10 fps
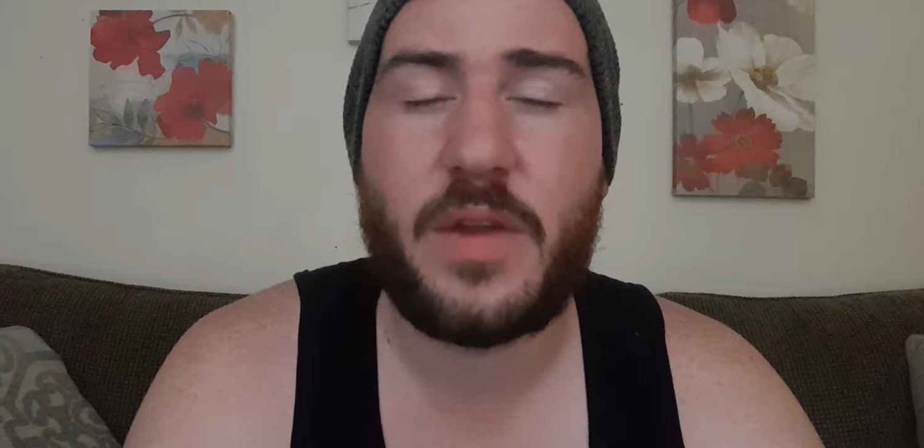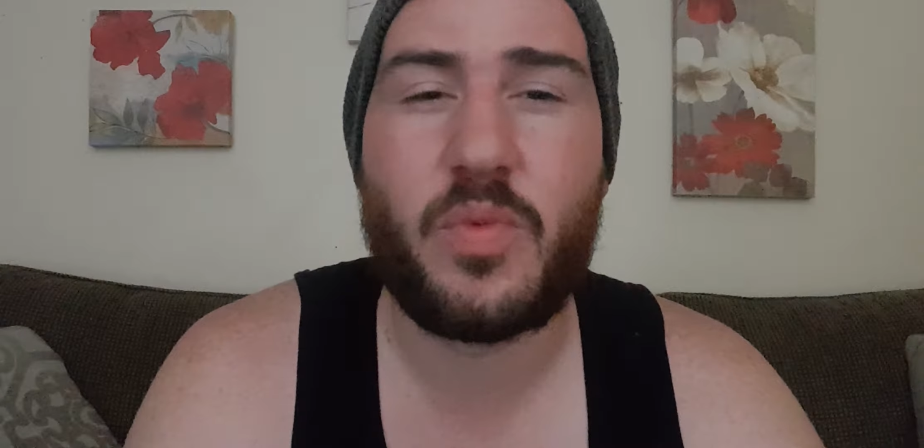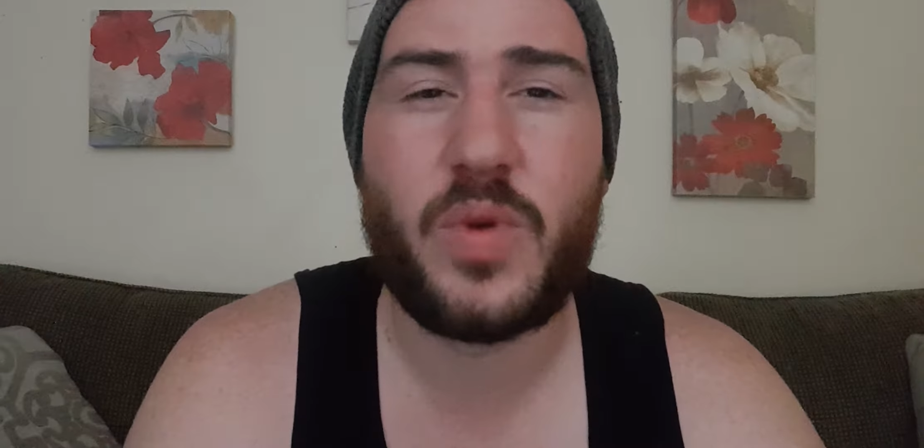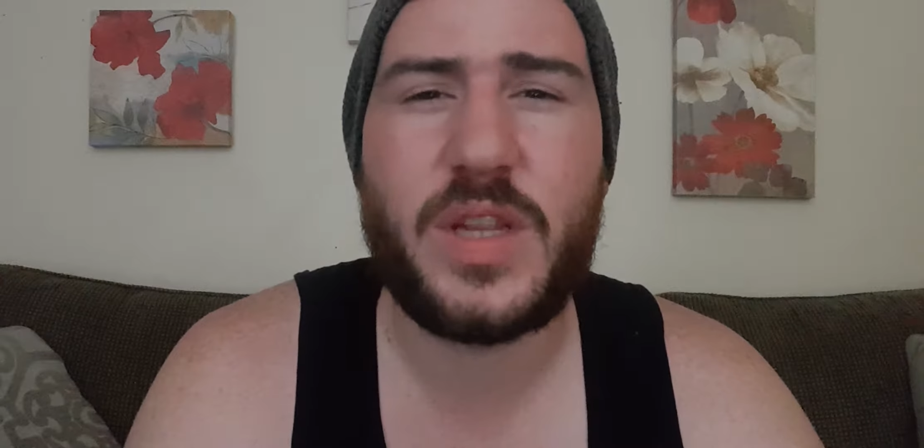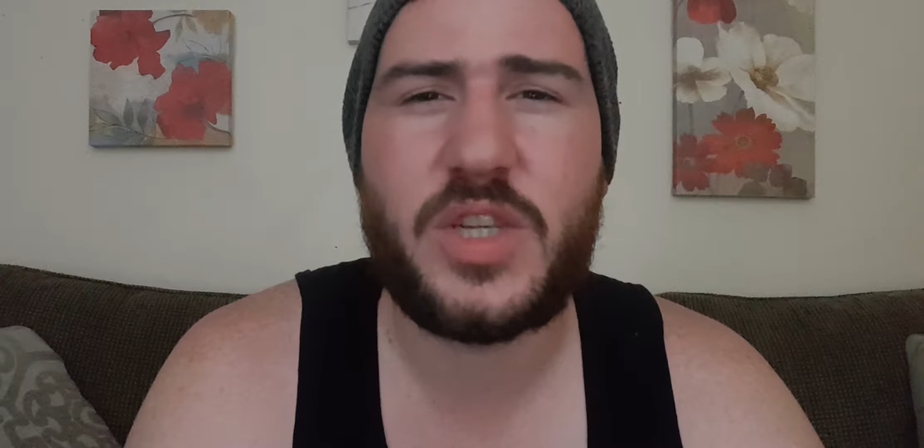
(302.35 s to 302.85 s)

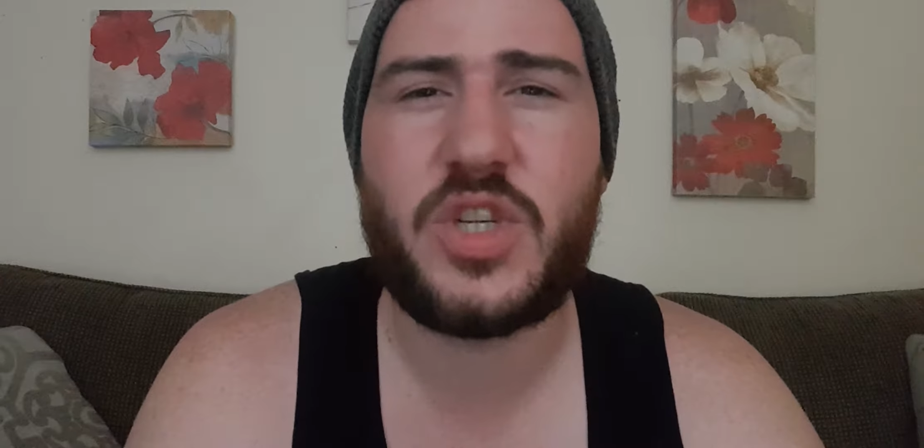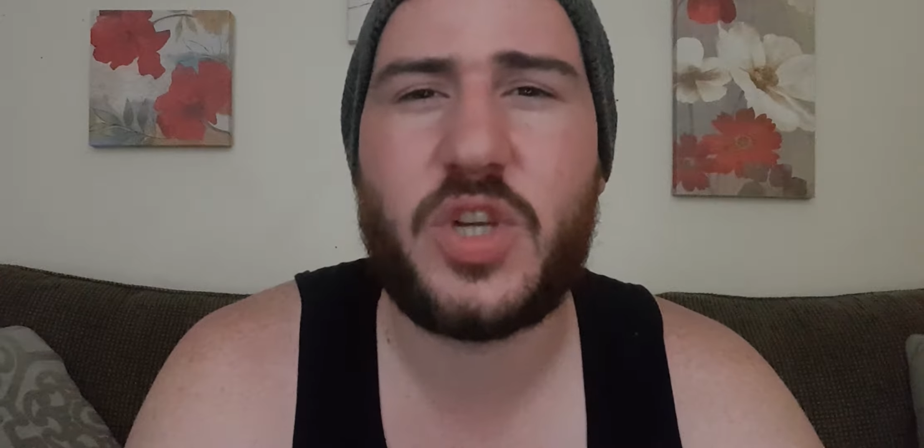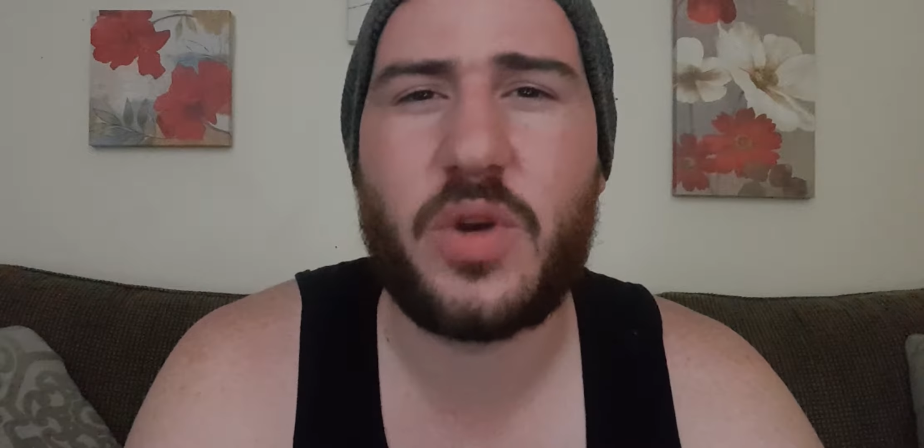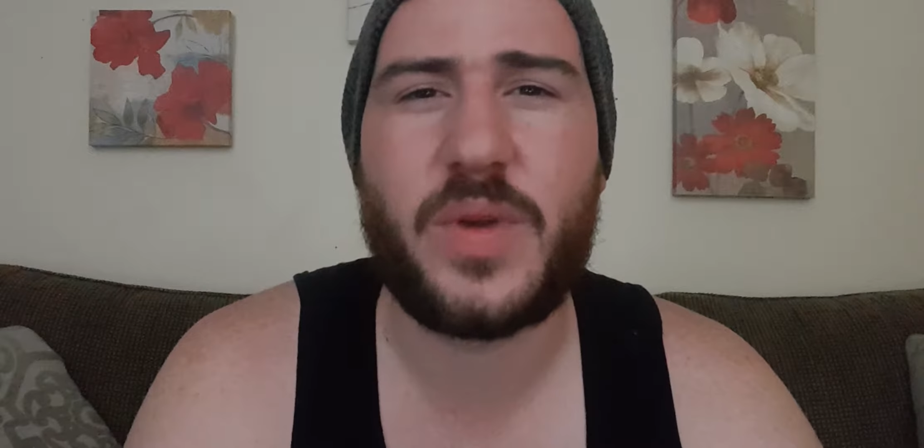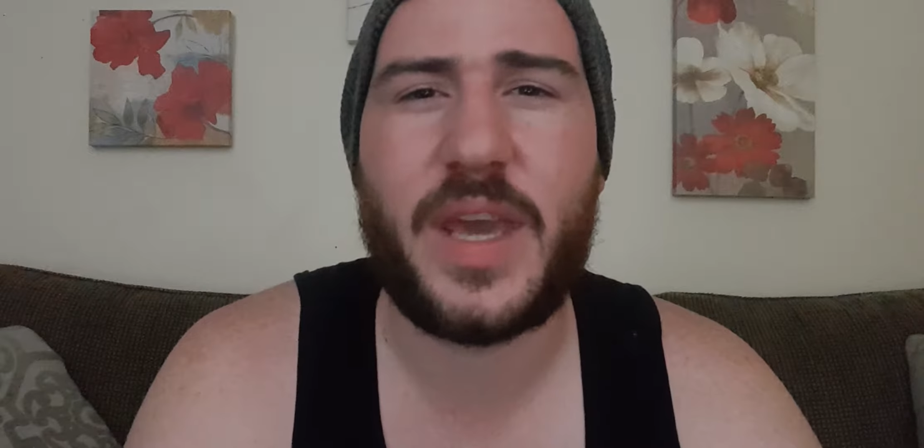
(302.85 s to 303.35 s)
really
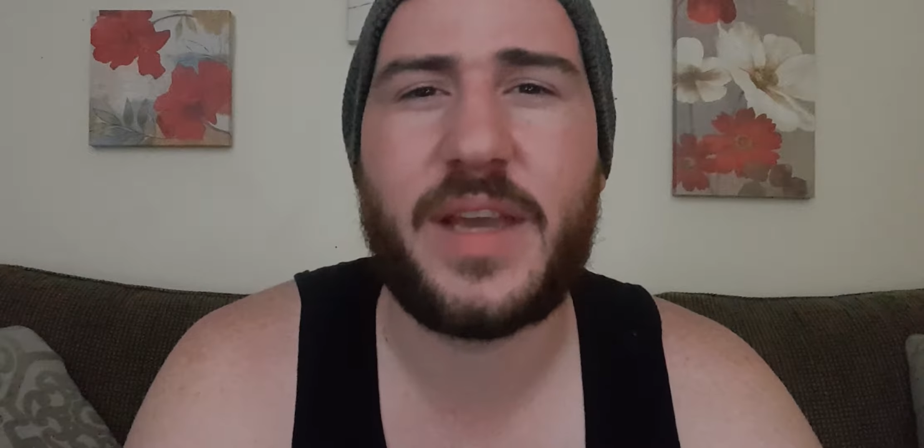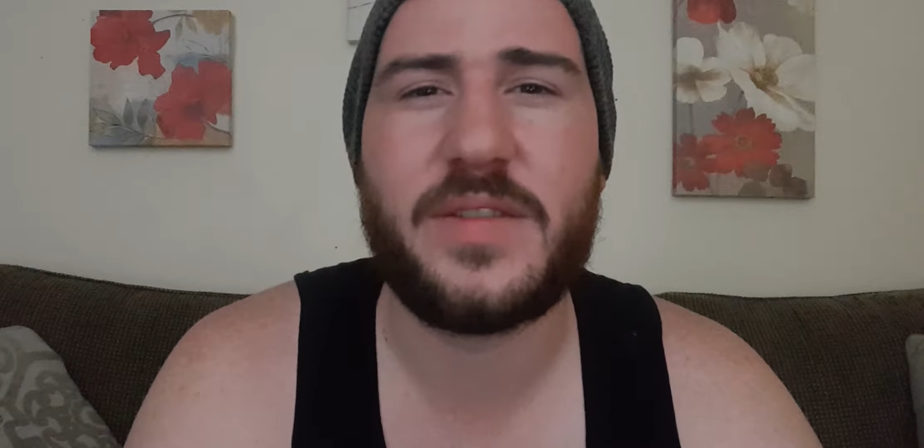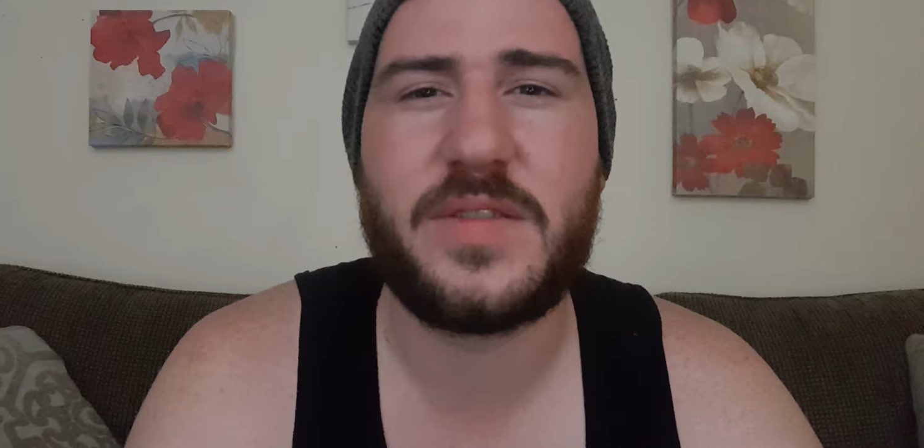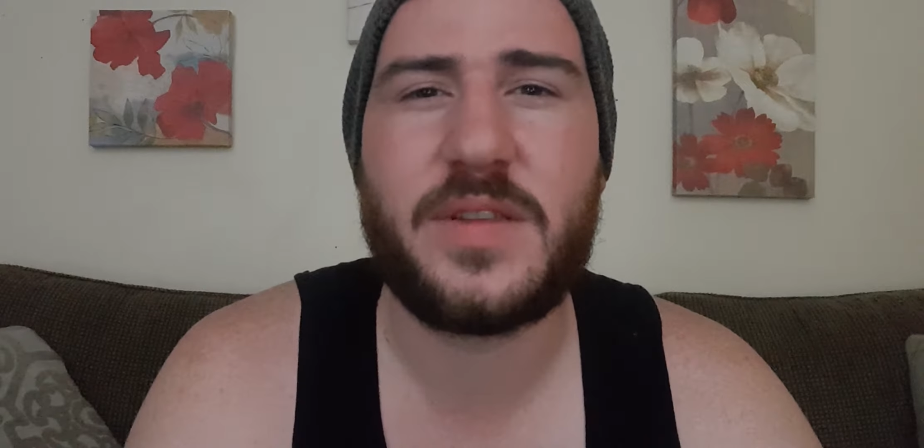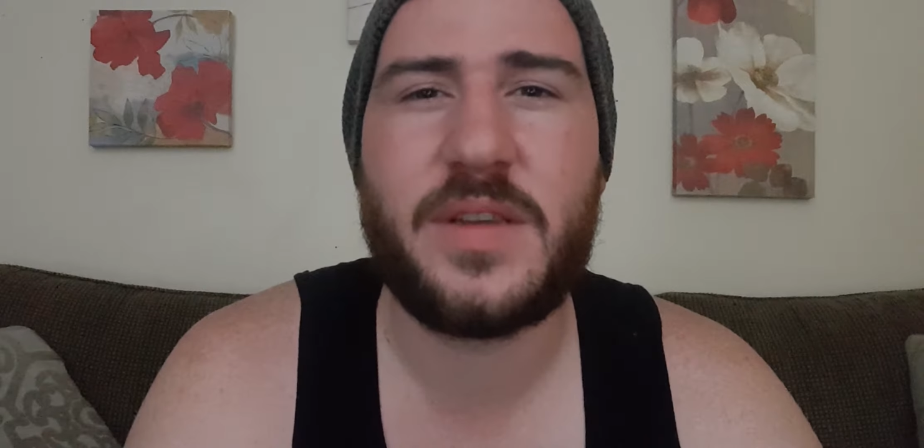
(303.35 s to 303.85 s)

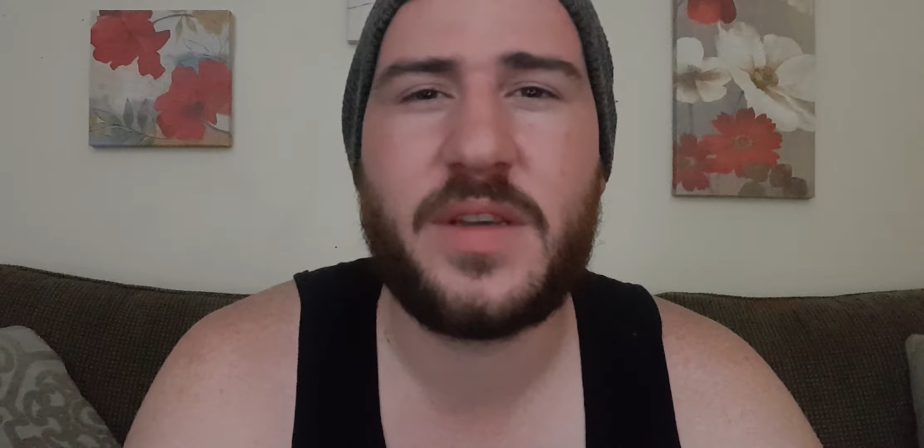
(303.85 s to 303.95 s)
showcased